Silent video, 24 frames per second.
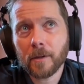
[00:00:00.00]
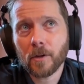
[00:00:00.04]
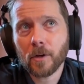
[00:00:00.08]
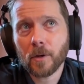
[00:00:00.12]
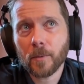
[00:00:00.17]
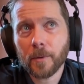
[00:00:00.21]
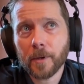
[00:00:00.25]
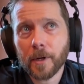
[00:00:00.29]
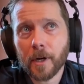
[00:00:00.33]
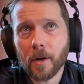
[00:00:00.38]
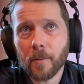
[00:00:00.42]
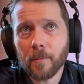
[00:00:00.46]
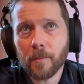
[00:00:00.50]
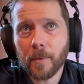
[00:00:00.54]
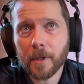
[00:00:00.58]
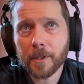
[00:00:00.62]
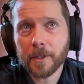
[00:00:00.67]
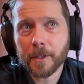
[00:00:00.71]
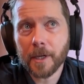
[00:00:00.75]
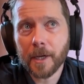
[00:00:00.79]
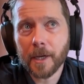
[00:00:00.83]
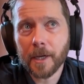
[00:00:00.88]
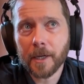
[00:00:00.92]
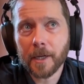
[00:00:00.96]
incorporated on
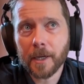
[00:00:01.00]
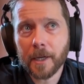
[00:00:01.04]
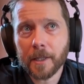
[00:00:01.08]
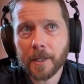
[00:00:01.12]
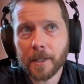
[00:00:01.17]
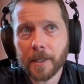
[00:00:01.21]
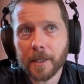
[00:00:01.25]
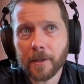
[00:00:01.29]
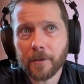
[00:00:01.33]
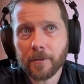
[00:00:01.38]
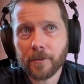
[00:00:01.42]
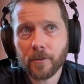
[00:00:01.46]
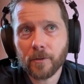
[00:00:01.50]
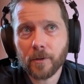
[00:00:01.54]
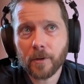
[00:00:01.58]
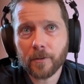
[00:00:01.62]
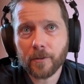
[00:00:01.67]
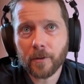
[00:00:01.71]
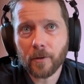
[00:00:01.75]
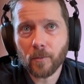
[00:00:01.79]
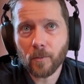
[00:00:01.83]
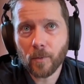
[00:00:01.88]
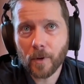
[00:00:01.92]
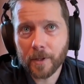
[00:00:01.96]
Monday, and then they sued
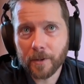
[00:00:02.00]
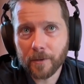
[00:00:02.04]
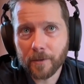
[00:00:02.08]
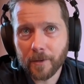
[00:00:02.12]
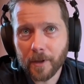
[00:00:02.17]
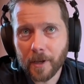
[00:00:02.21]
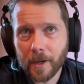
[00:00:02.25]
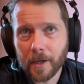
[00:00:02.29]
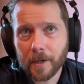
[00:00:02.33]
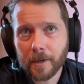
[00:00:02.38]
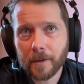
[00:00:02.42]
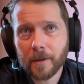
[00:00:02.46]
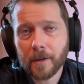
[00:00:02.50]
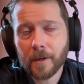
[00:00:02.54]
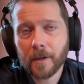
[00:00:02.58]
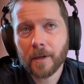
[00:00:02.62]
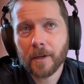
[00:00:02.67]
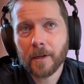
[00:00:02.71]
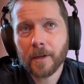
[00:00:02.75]
us on Wednesday.